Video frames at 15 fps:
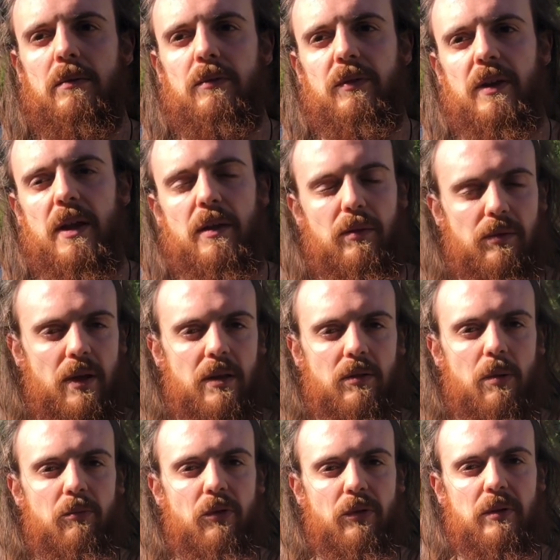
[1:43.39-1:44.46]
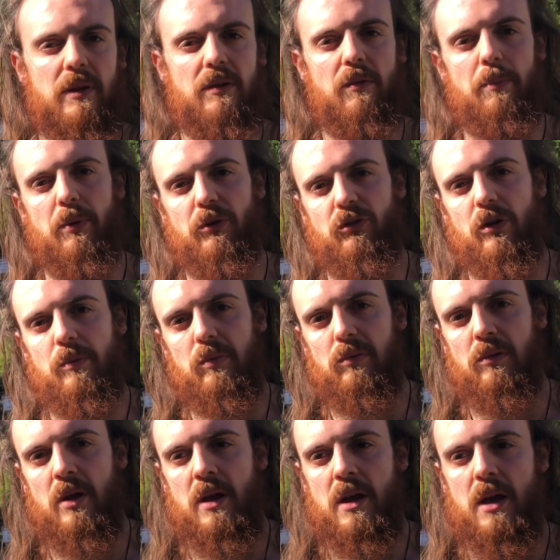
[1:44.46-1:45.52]
the stand, obviously, the push-ups
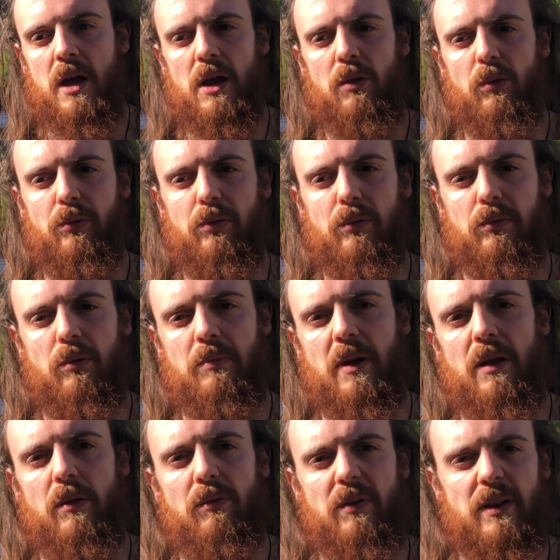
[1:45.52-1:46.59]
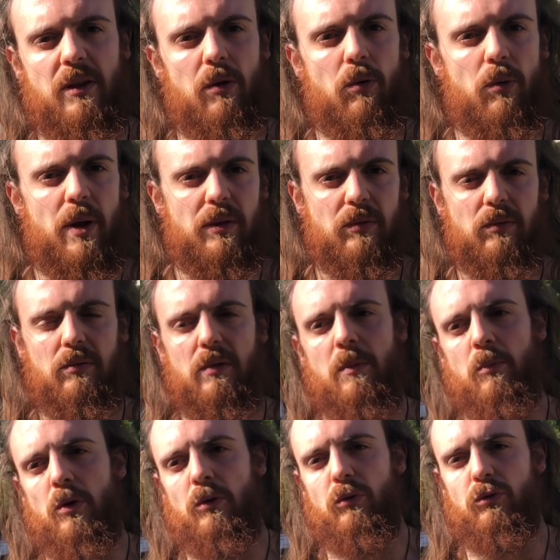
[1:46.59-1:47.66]
and also some kind of lateral raises I'm
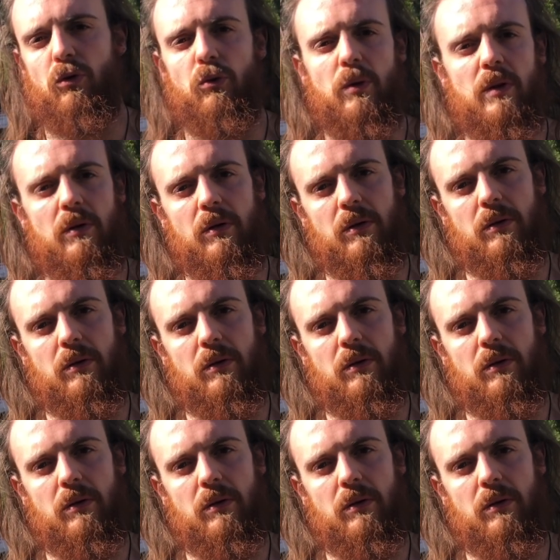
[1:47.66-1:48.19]
going to show you in the,